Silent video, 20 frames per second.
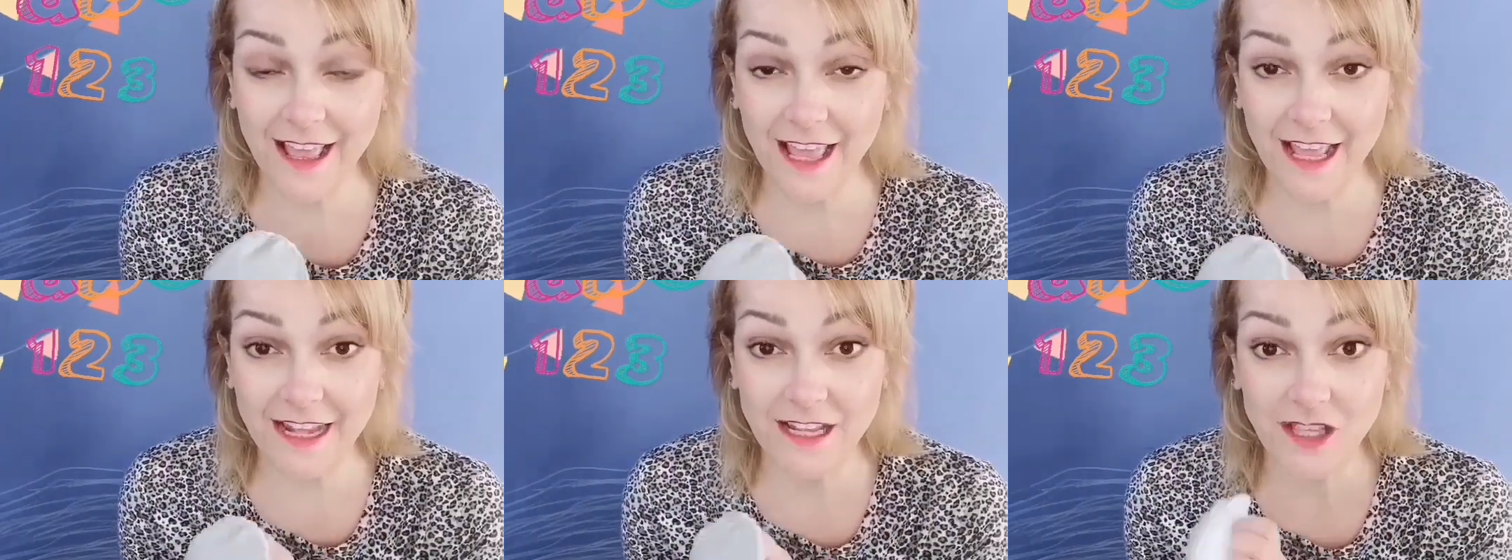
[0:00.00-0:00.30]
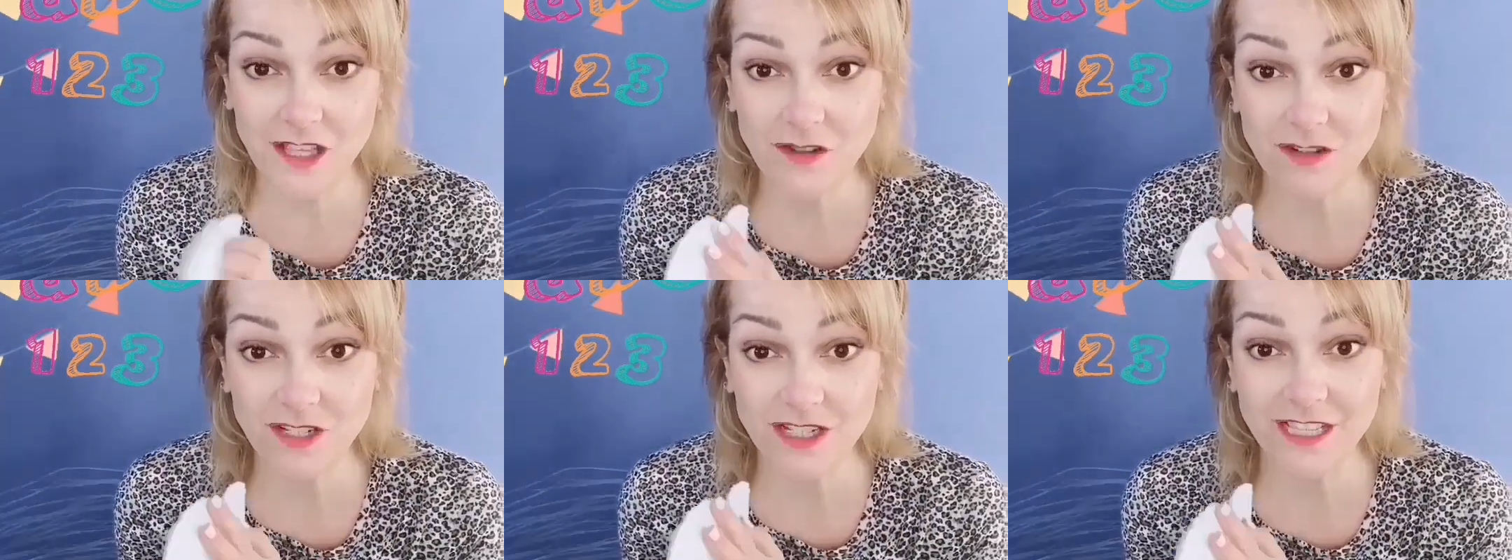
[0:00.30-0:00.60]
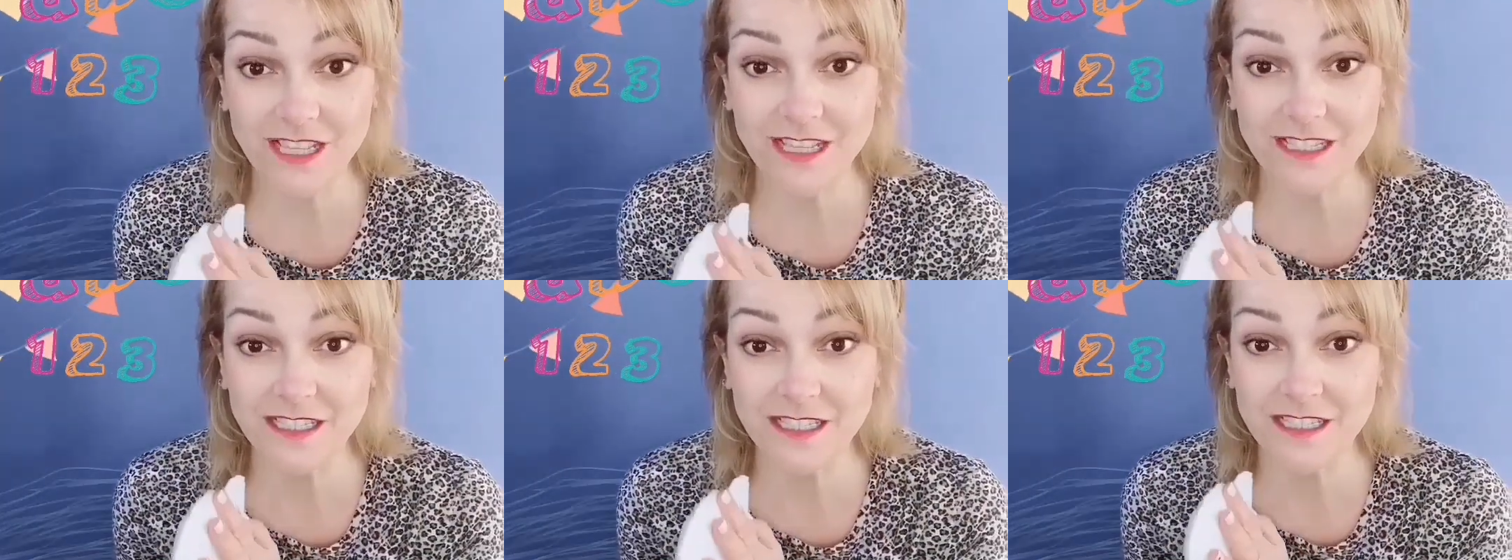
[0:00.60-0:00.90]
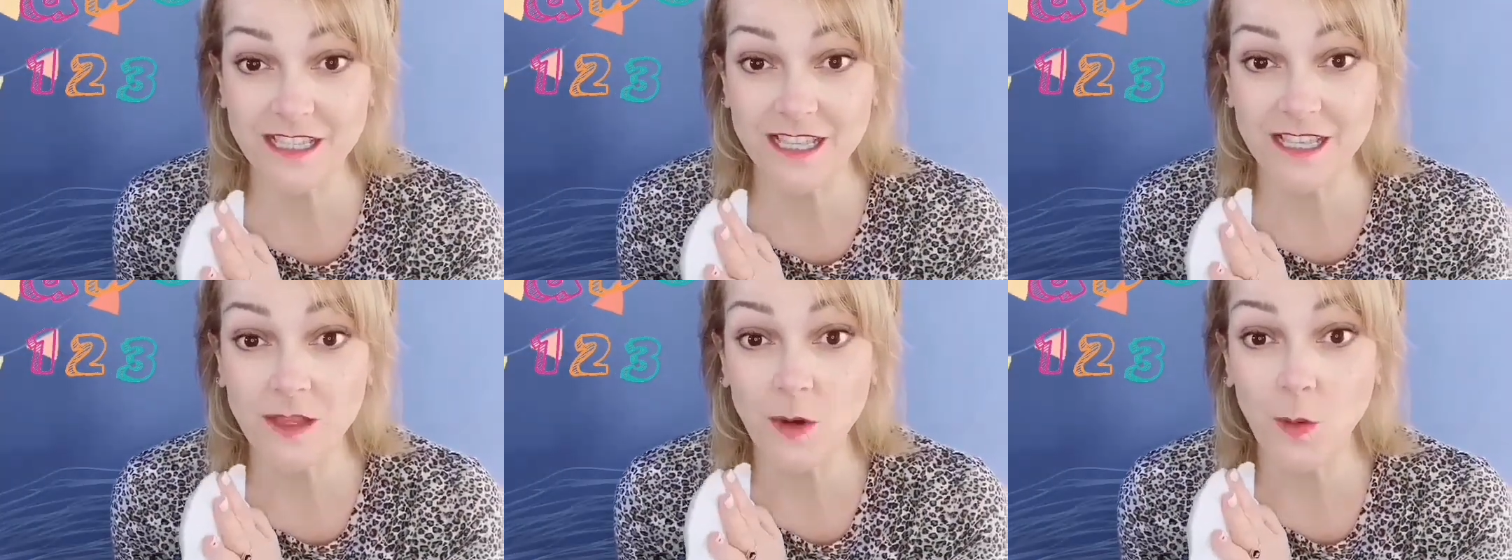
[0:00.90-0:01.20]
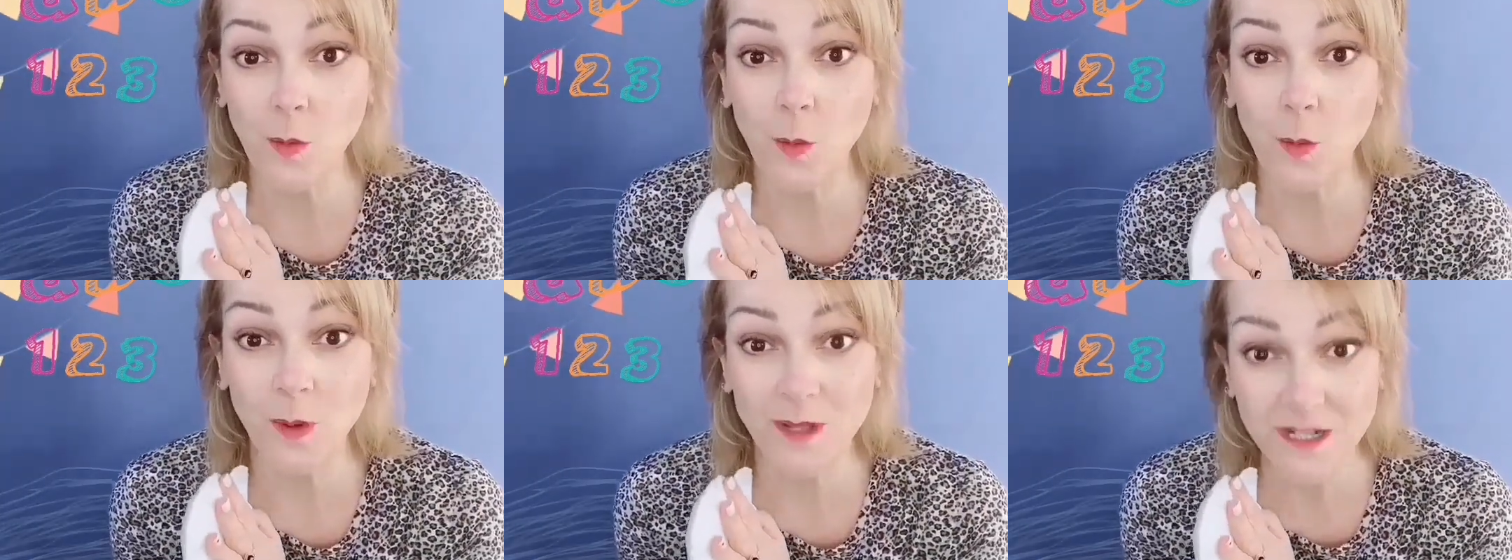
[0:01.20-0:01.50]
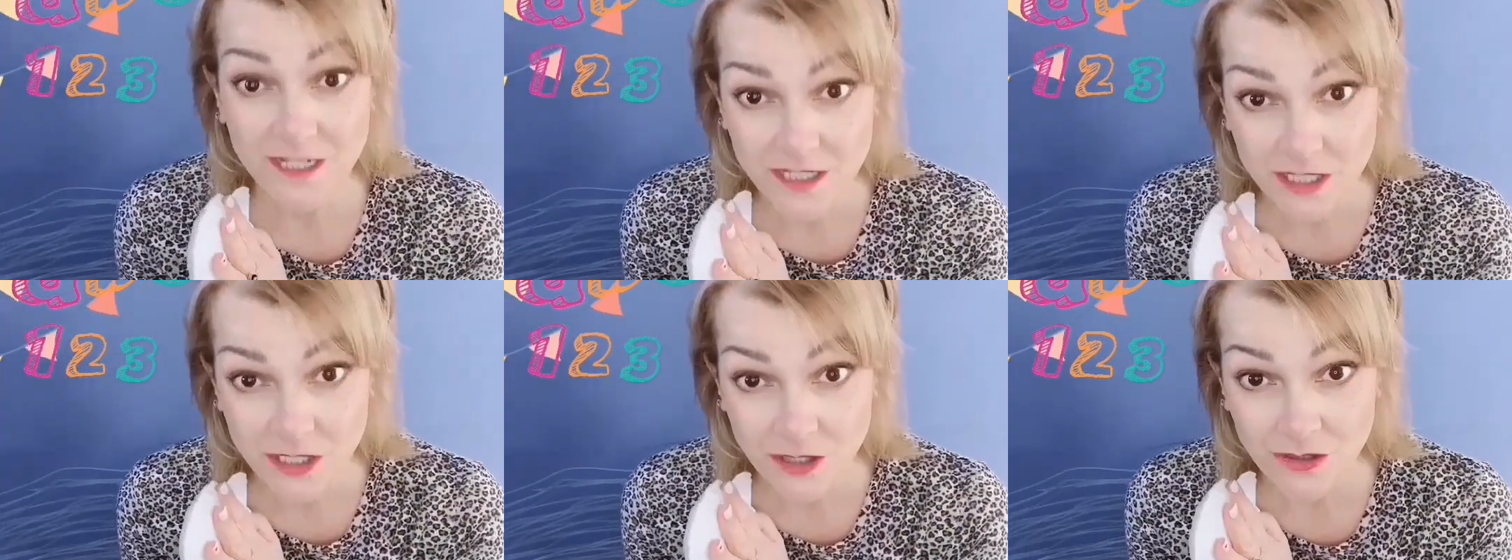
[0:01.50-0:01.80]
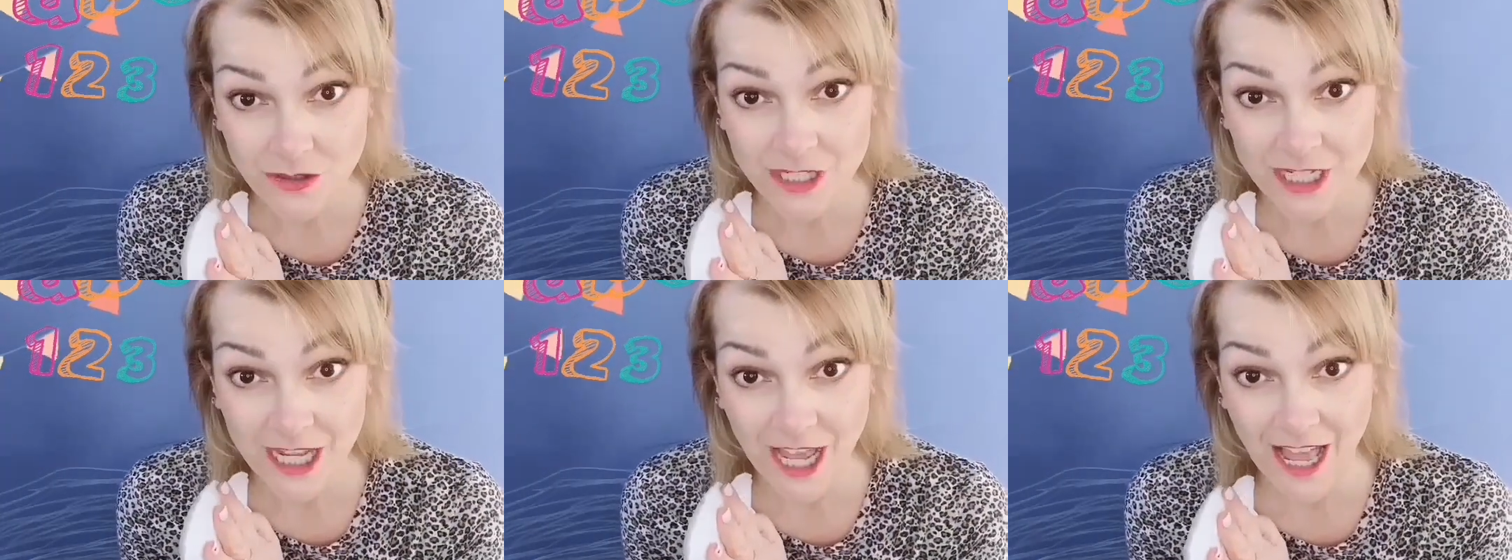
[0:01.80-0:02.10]
and usually it's in the
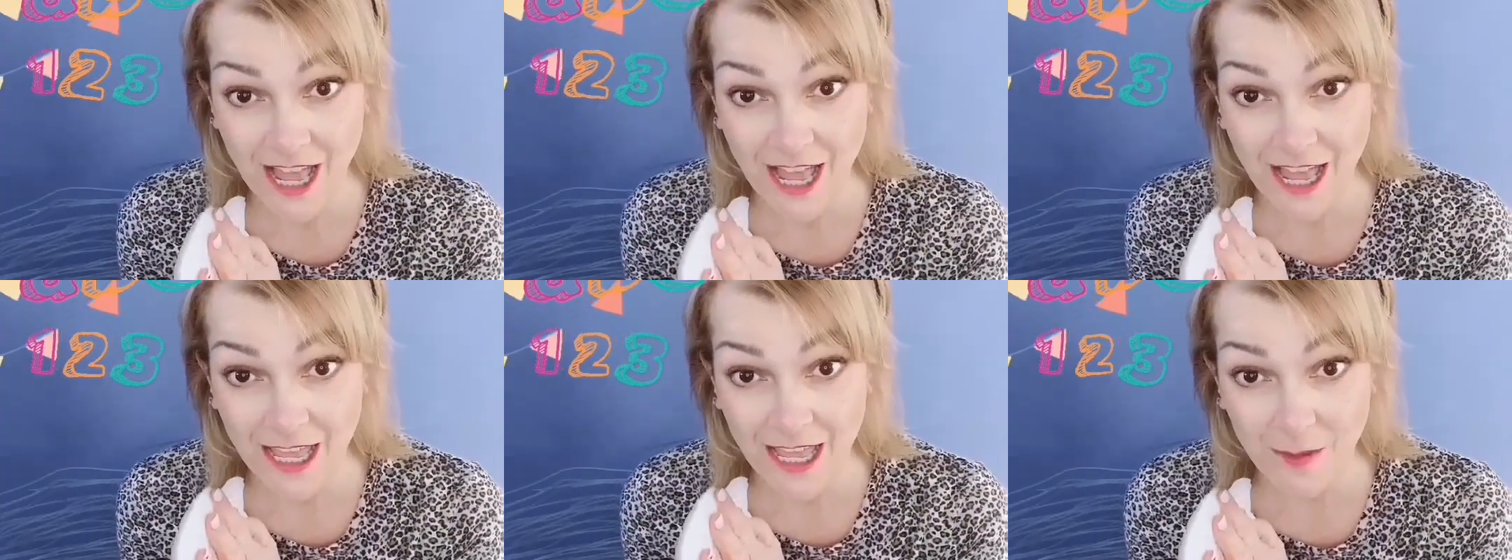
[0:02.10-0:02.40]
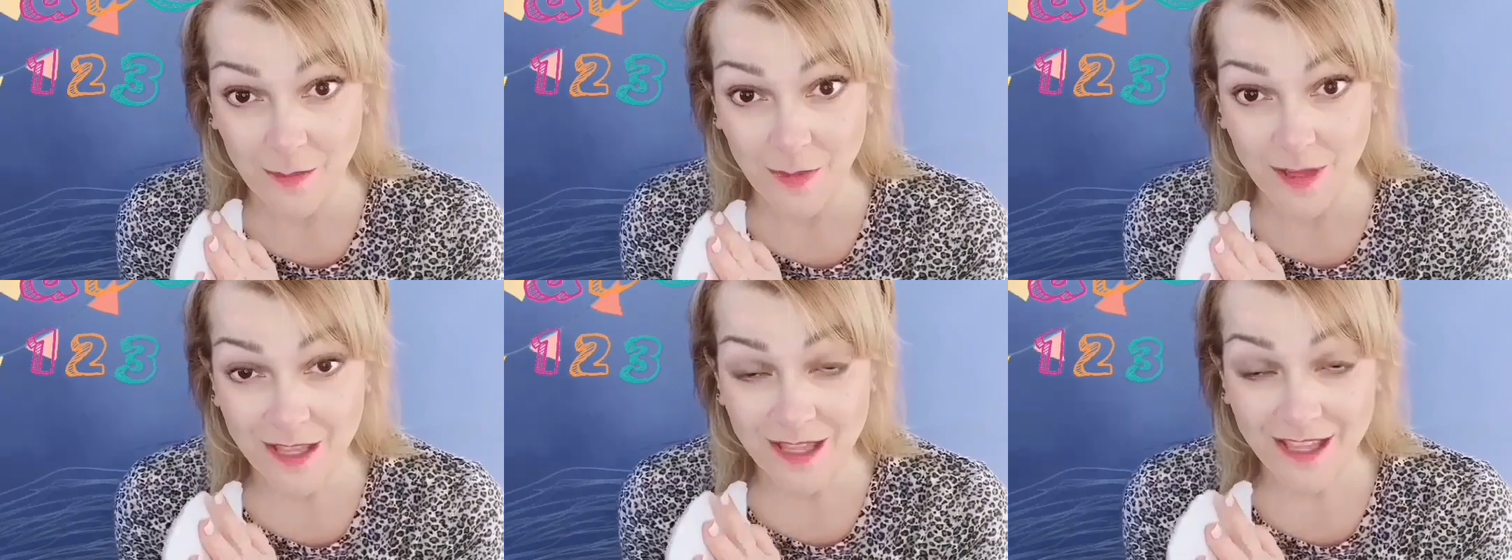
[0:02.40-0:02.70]
winter time.